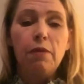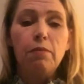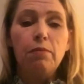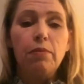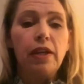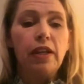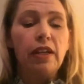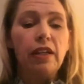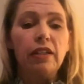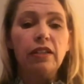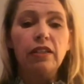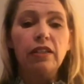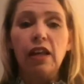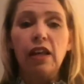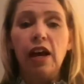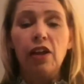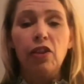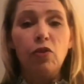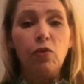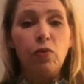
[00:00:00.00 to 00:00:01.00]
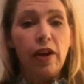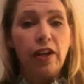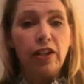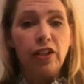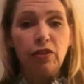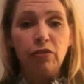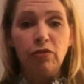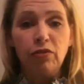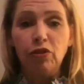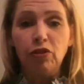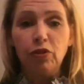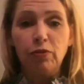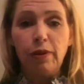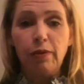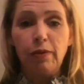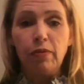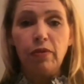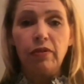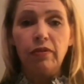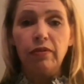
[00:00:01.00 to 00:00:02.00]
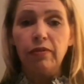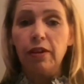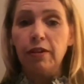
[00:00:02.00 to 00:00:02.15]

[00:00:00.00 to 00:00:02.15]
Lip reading: because otherwise you lose people.